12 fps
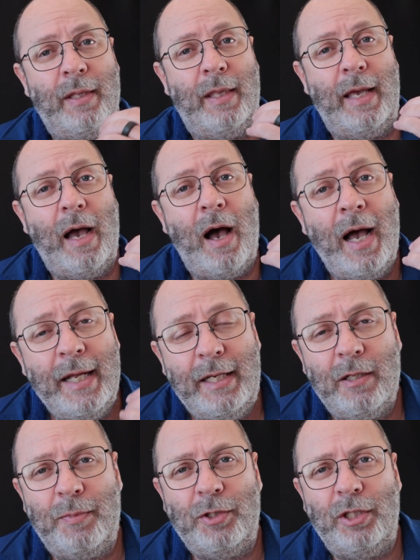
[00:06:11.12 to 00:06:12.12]
The
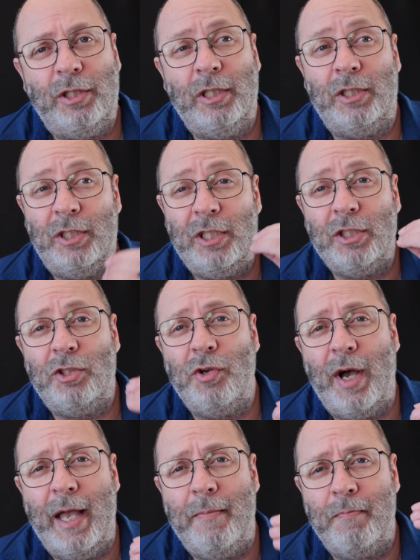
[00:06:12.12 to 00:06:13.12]
ideal position is just
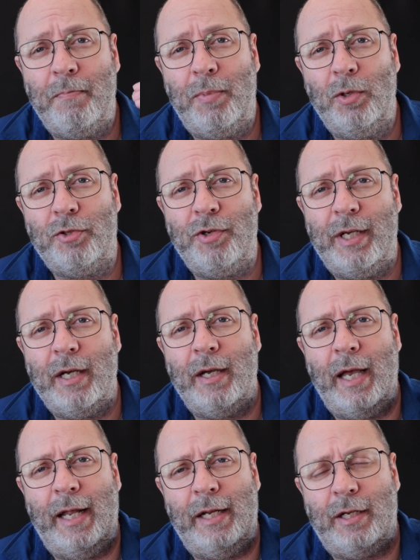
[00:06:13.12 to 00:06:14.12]
to aim, pull
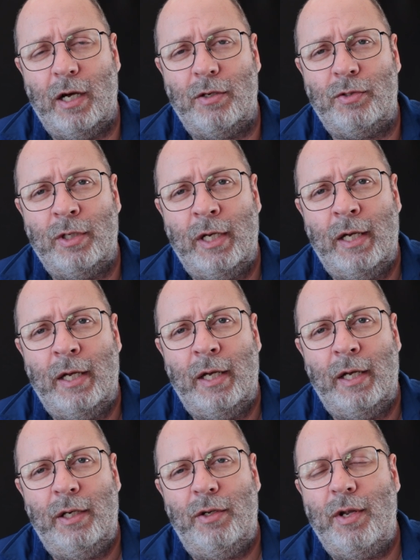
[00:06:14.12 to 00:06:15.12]
trigger, and it goes.
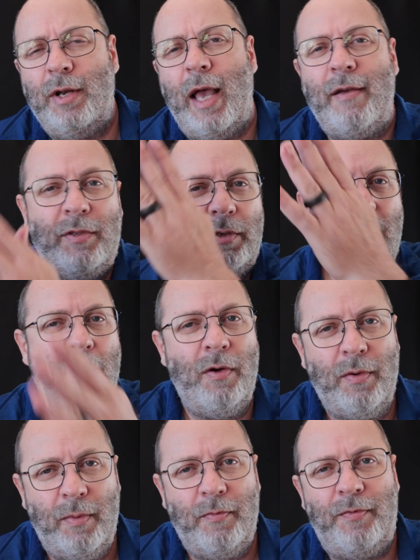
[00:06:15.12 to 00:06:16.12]
You don't have to
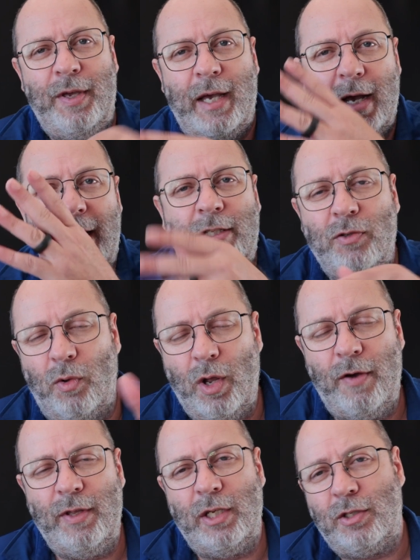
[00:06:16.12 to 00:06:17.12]
go figure eights all
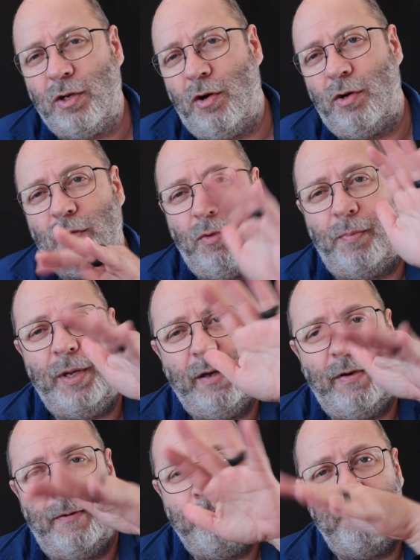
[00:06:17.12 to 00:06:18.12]
over the target or
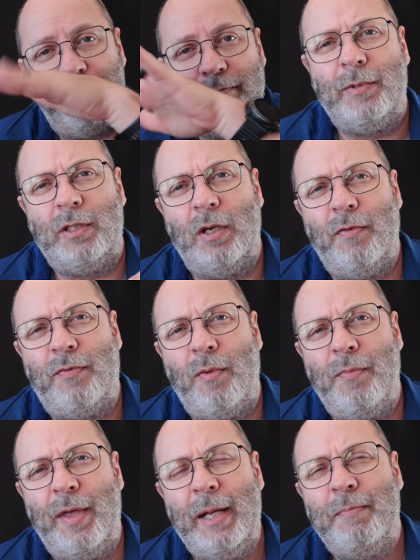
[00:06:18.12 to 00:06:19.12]
beaver. So
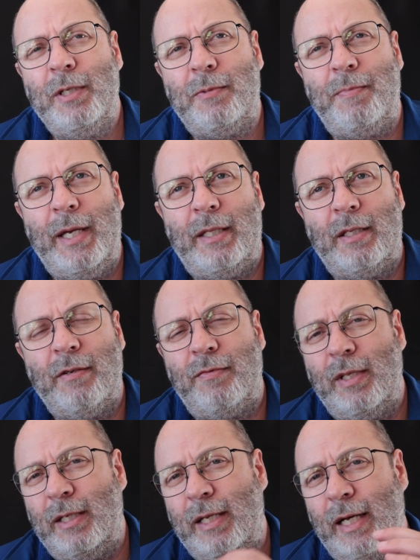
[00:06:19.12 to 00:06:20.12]
from that perspective,
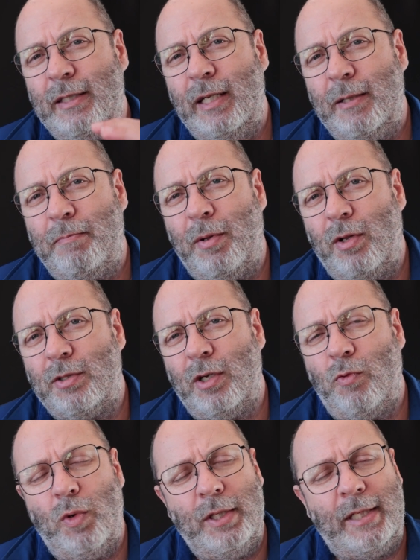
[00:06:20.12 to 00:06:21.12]
the Daystate
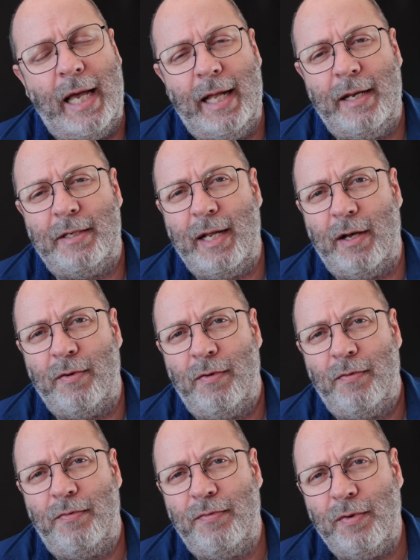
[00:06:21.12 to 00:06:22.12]
Pulsar wins hands down.
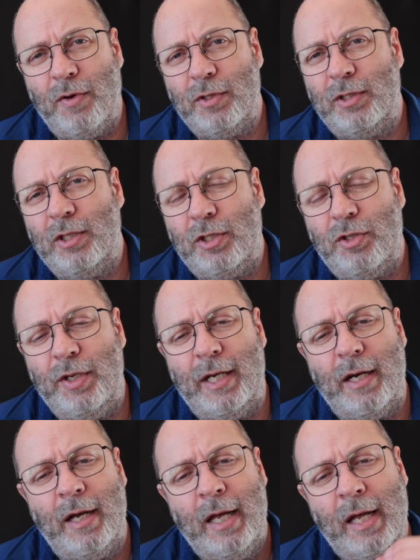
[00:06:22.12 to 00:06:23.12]
Fastest
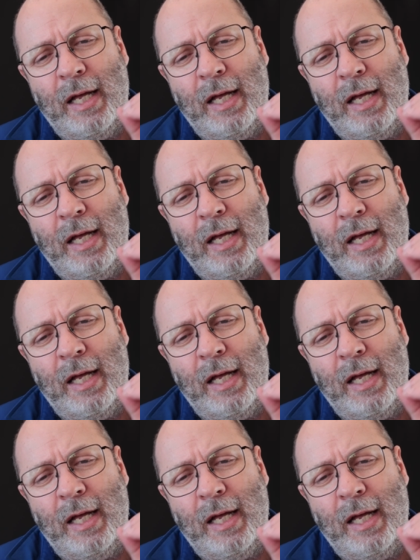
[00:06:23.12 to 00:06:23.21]
trigger,